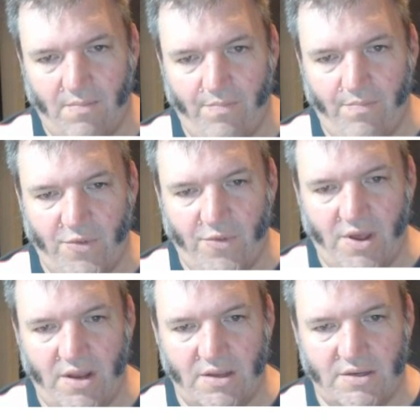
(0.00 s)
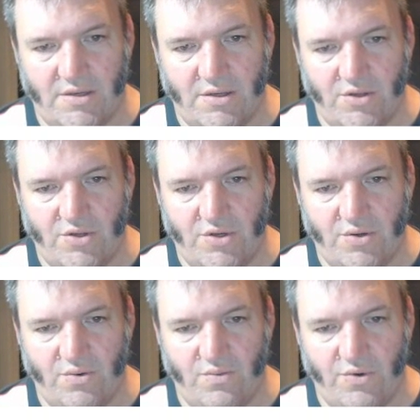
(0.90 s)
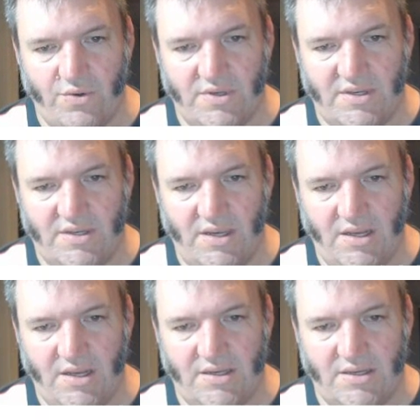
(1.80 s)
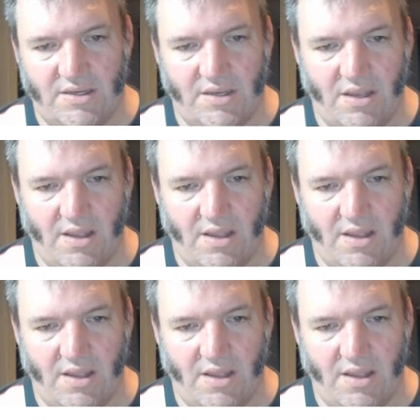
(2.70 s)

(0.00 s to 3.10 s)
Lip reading: minus 2 root 6,